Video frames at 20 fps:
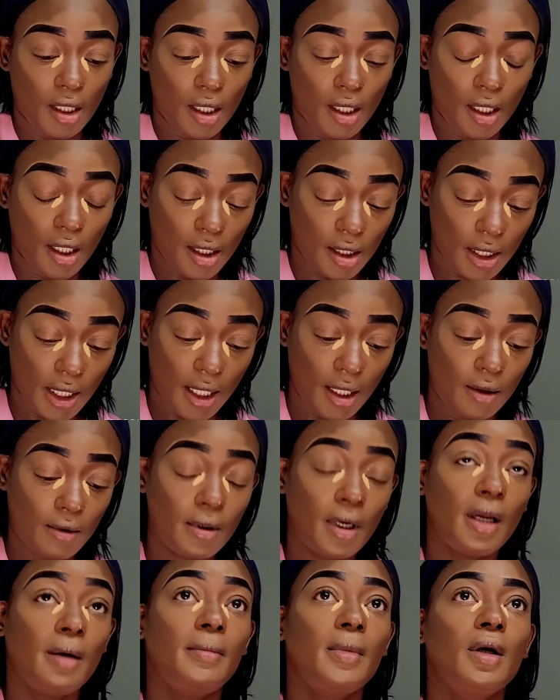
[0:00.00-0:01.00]
And
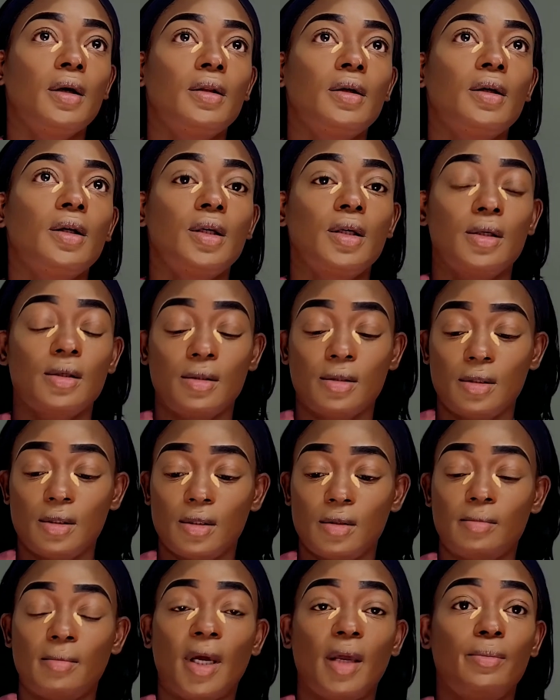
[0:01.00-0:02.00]
now I'm gonna use
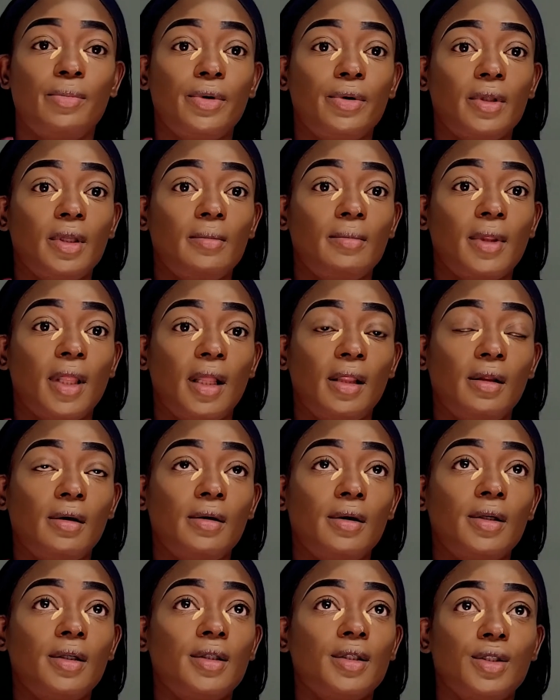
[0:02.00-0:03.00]
my beauty
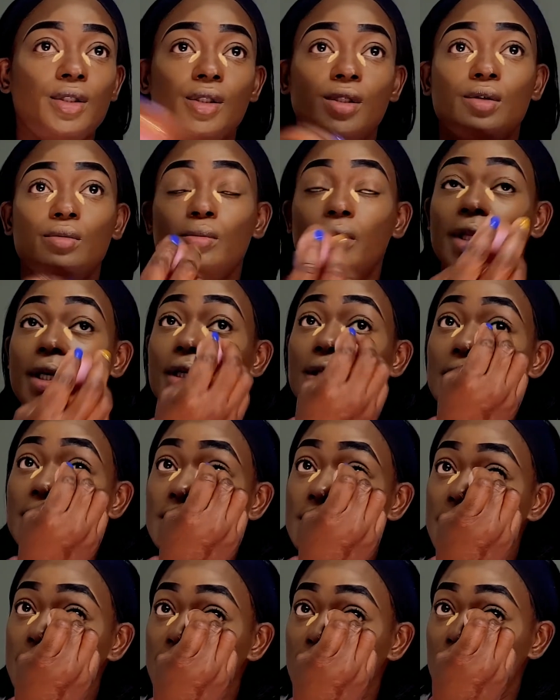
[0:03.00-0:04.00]
blender to blend
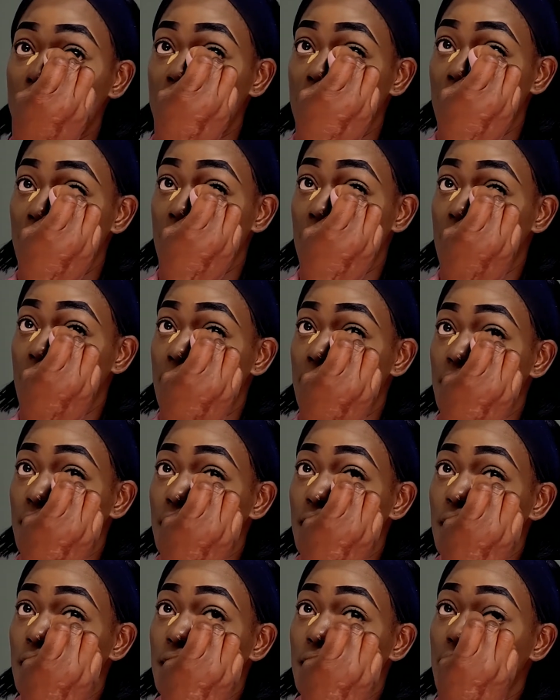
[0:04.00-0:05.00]
this
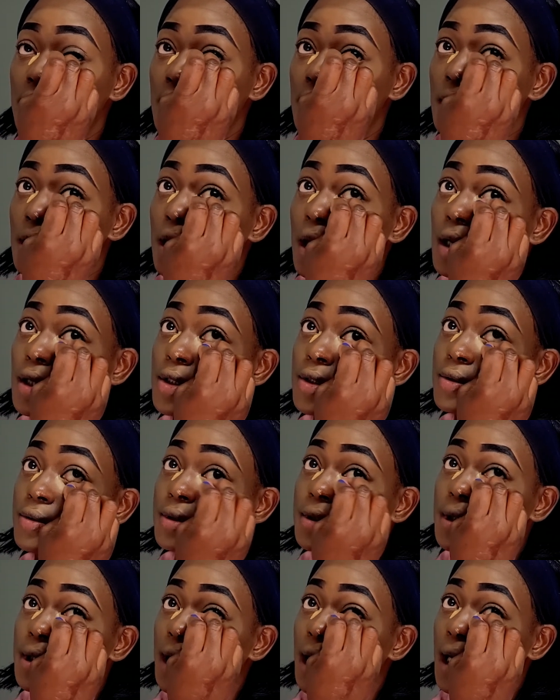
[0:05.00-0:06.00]

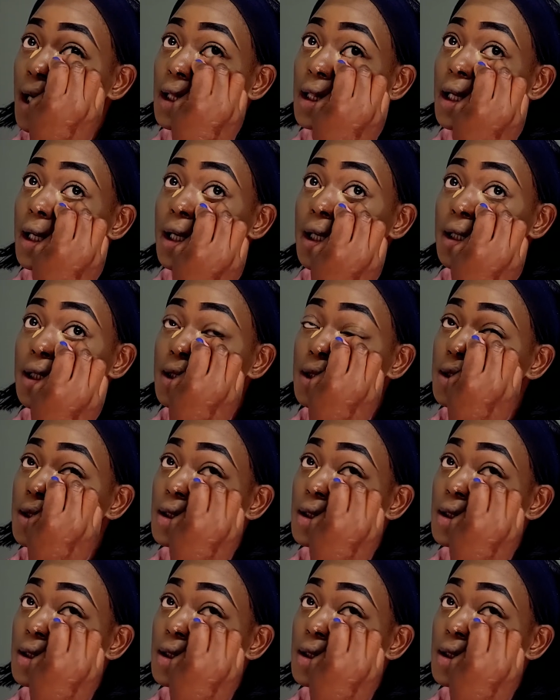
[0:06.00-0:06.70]
extra highlight.